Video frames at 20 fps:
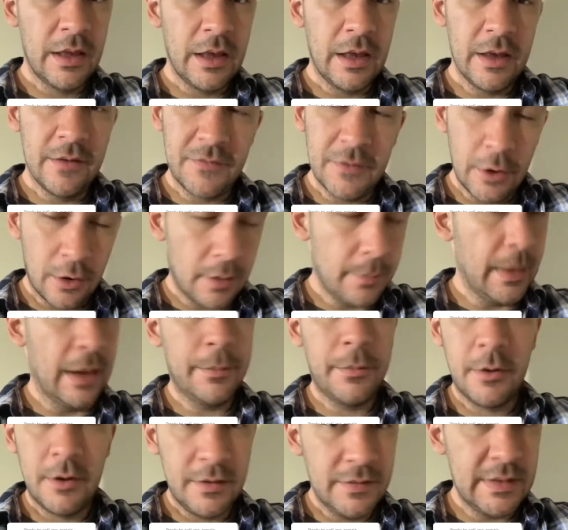If you're a
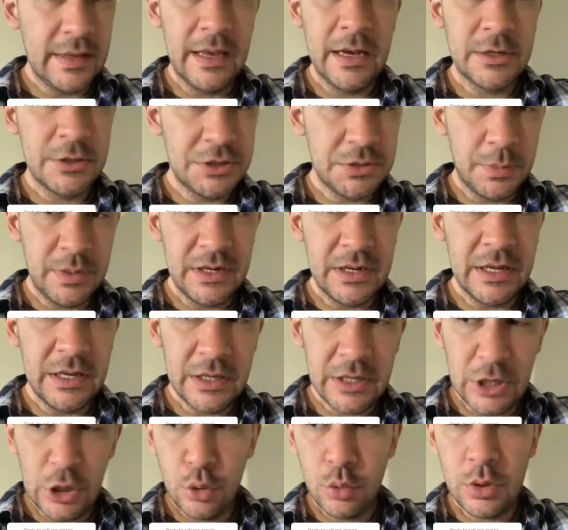member of the
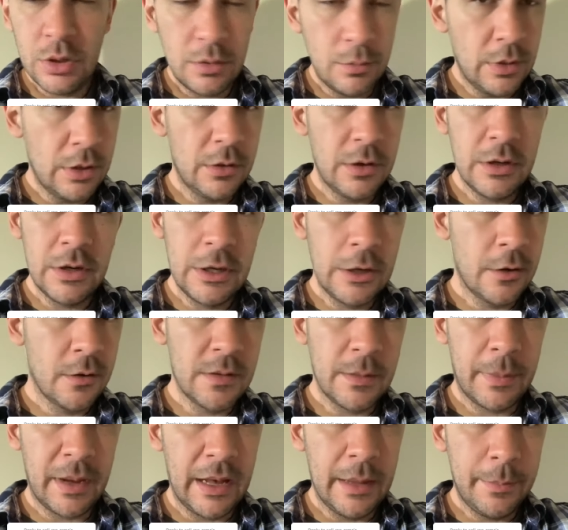LGBTQ community or
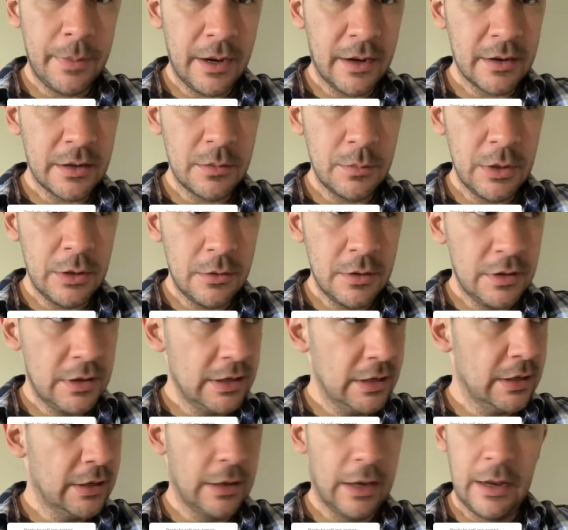the BIPOC
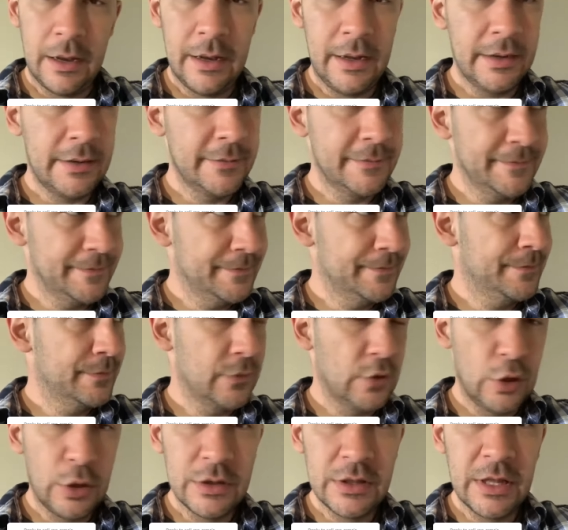community, God,
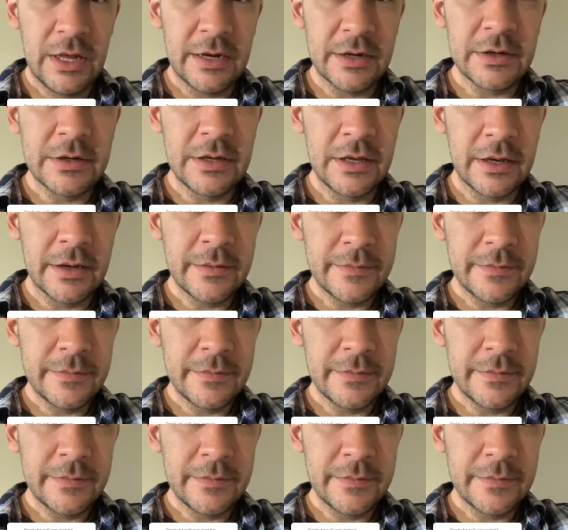good luck to you.